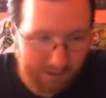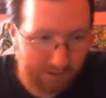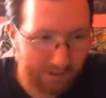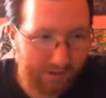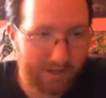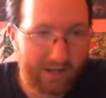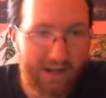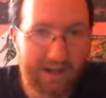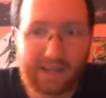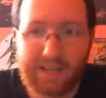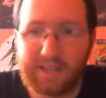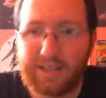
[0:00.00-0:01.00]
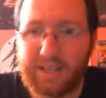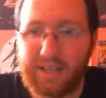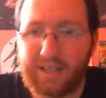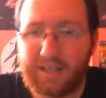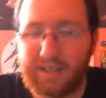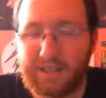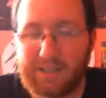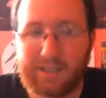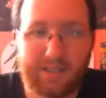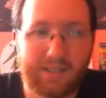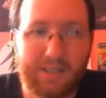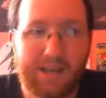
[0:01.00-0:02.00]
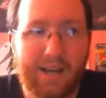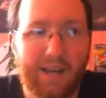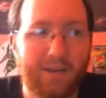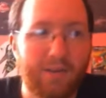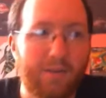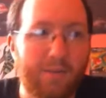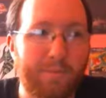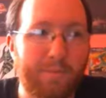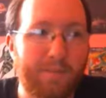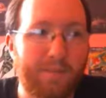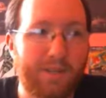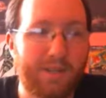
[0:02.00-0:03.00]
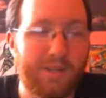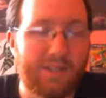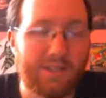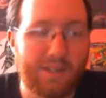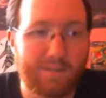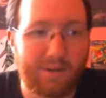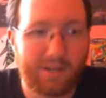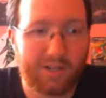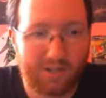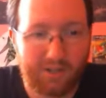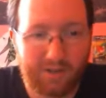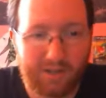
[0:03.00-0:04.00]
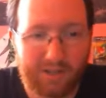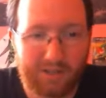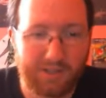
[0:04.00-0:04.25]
So yeah, I think that'll pretty much do it.